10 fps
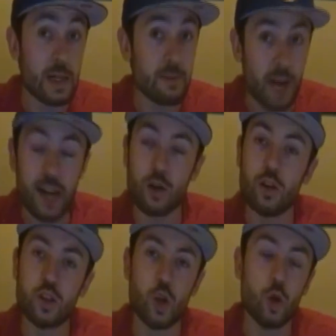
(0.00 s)
That
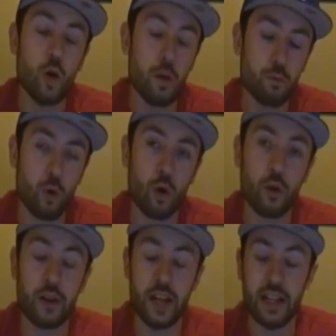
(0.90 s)
caused a whole
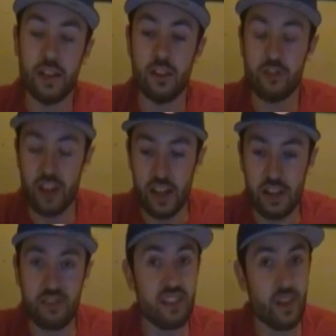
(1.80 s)
uproar and
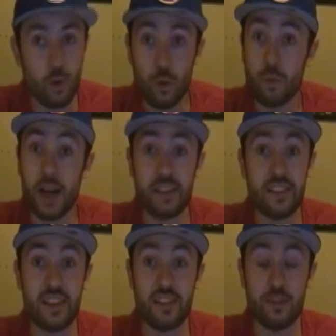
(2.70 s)
change in the whole
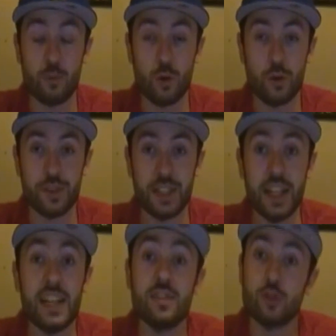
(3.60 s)
monetization world,
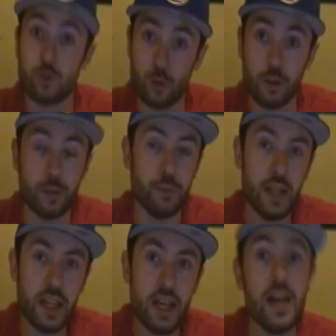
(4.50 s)
screwing
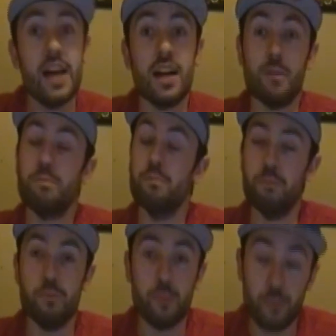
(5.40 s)
me and a
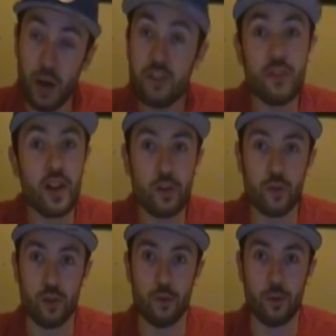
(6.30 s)
bunch of
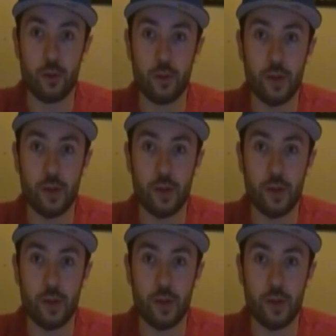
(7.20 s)
others over.